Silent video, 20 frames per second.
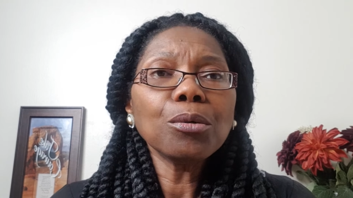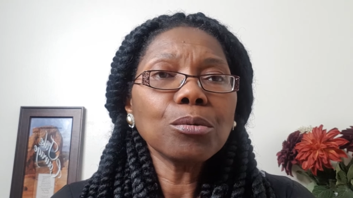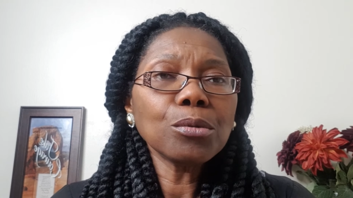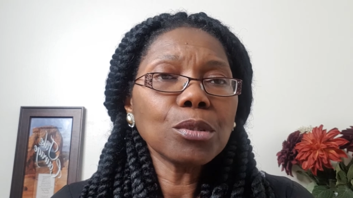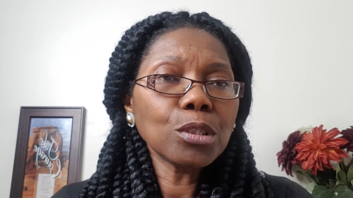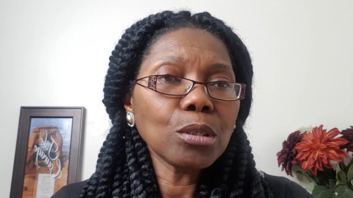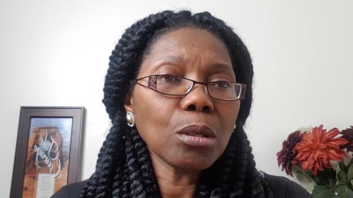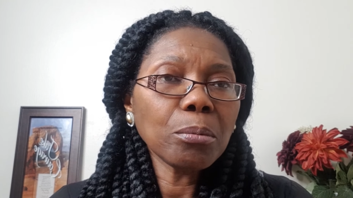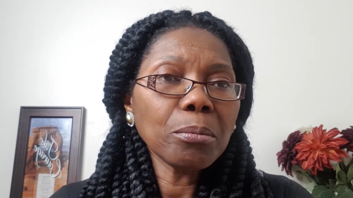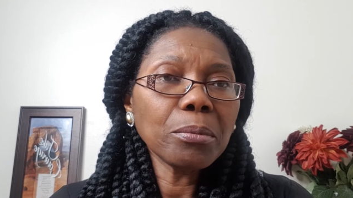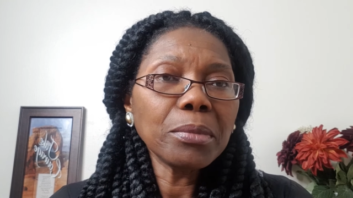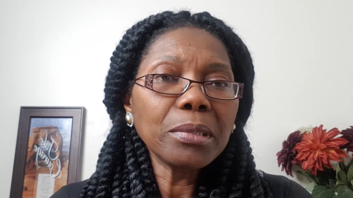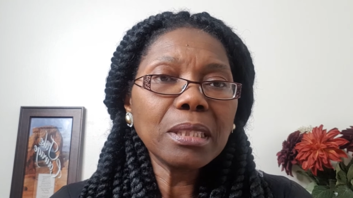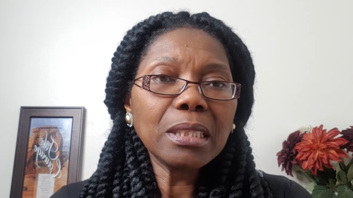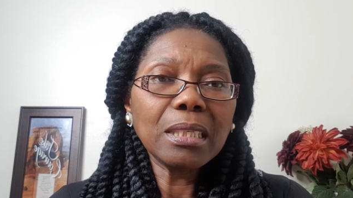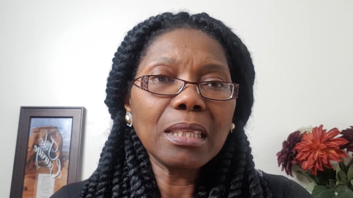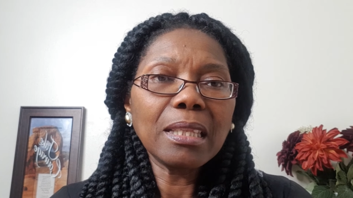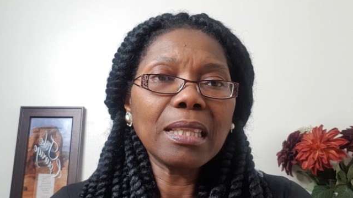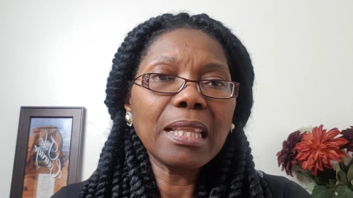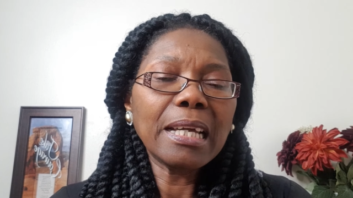
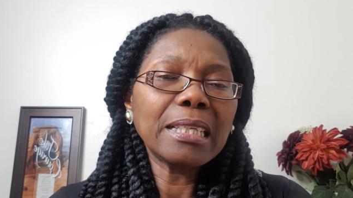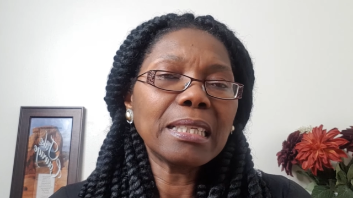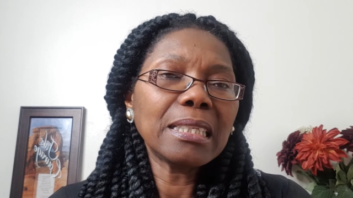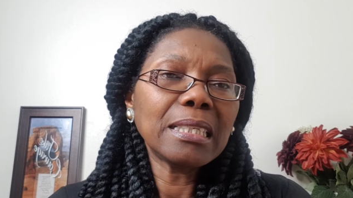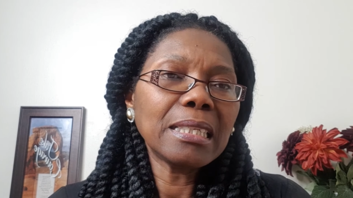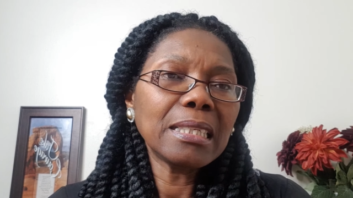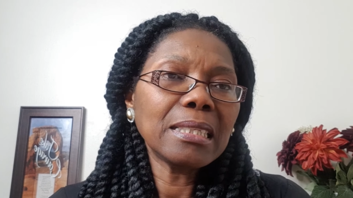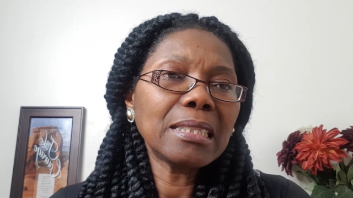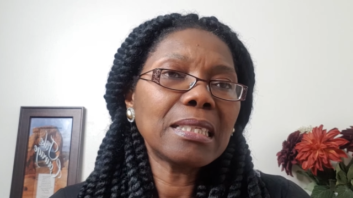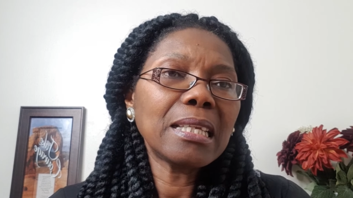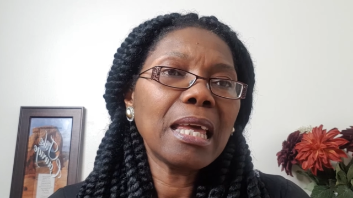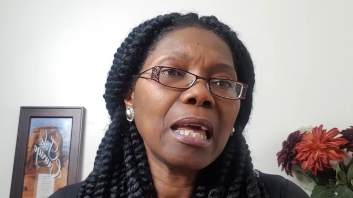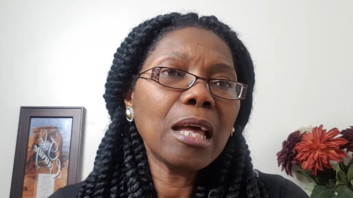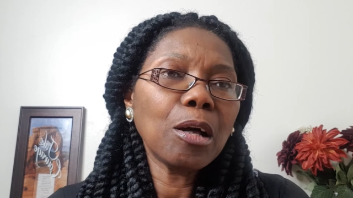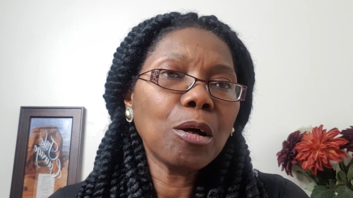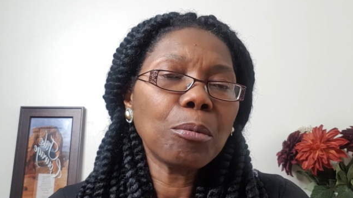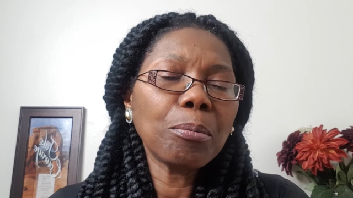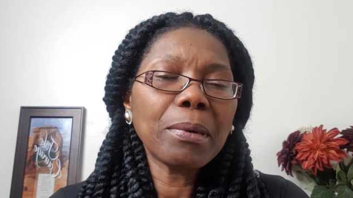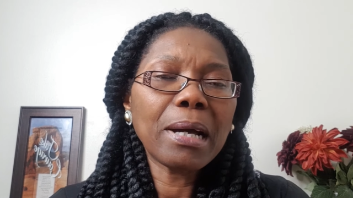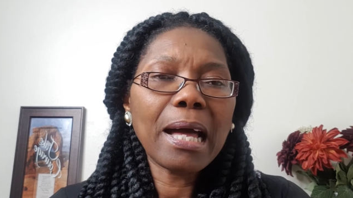somebody that needs
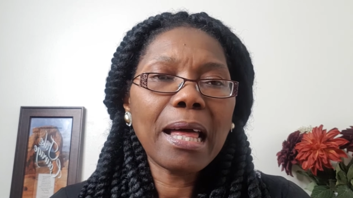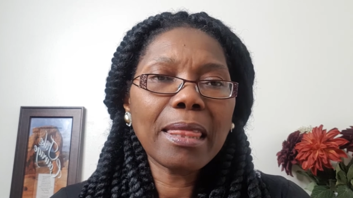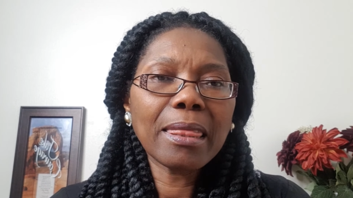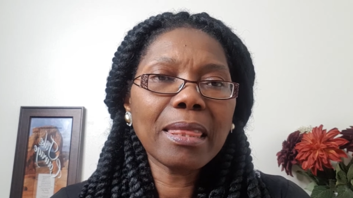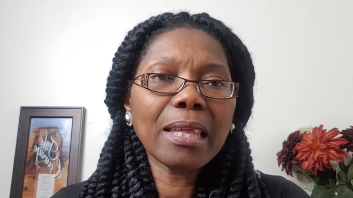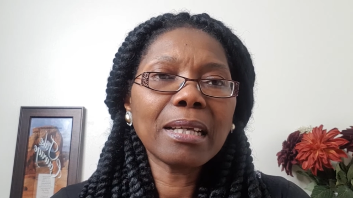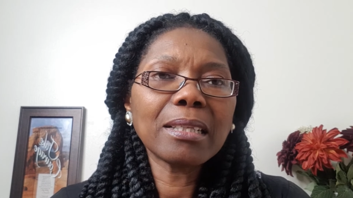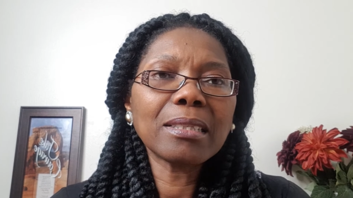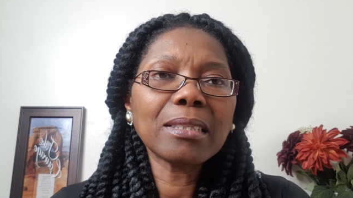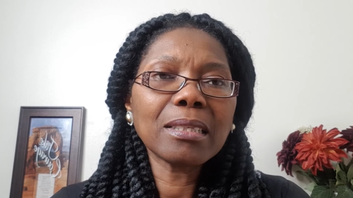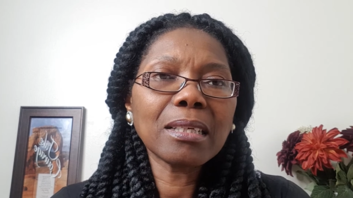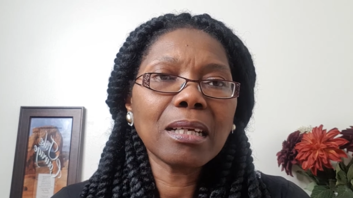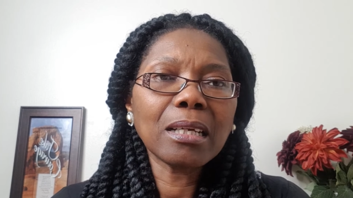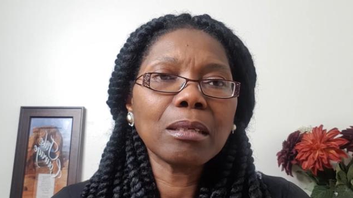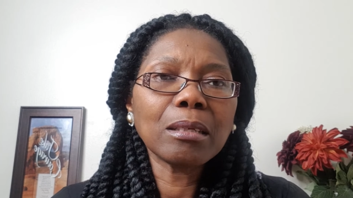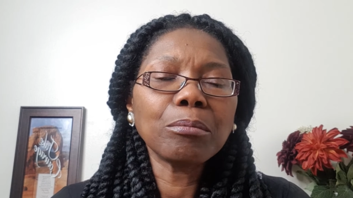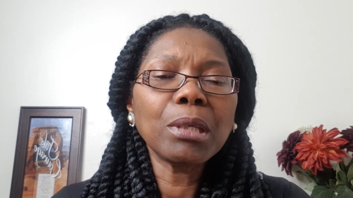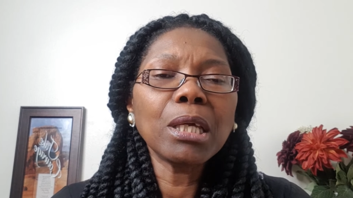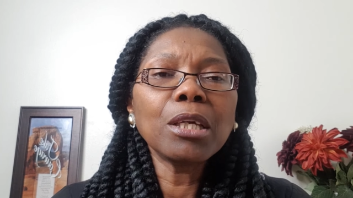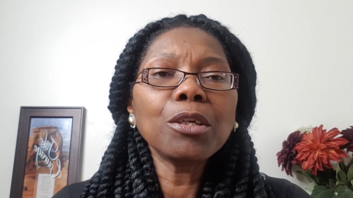help at that time.